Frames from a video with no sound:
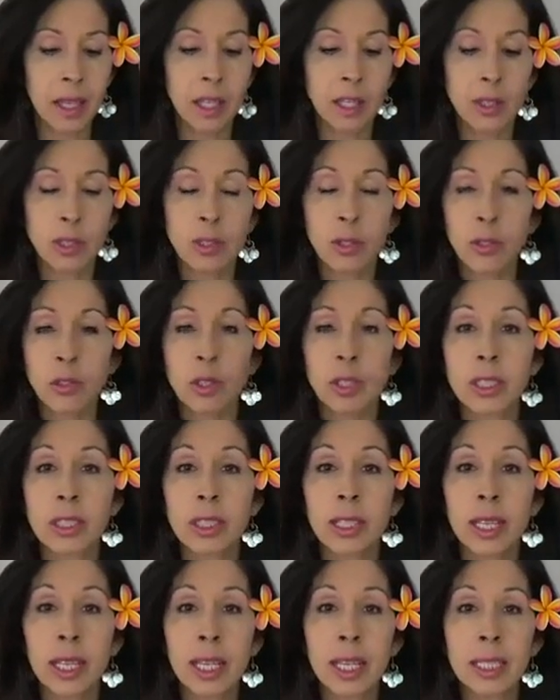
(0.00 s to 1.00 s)
So
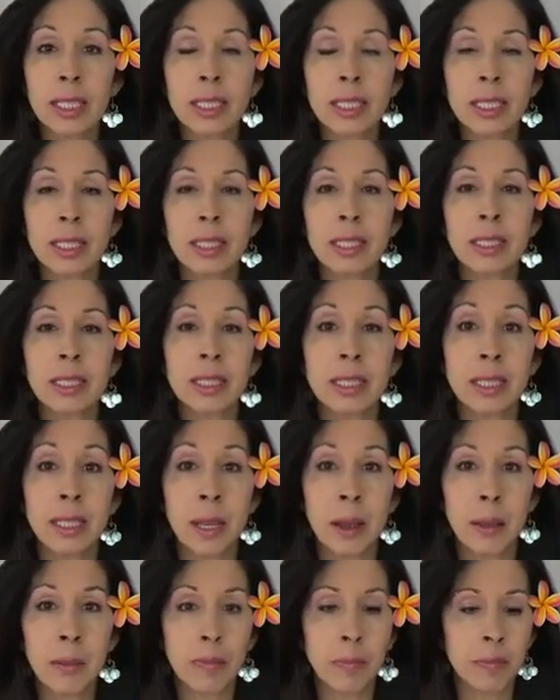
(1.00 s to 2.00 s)
today's
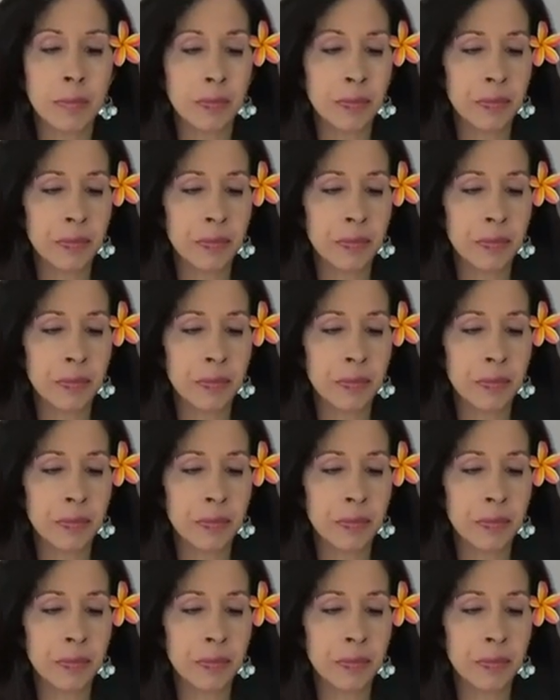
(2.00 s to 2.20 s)
step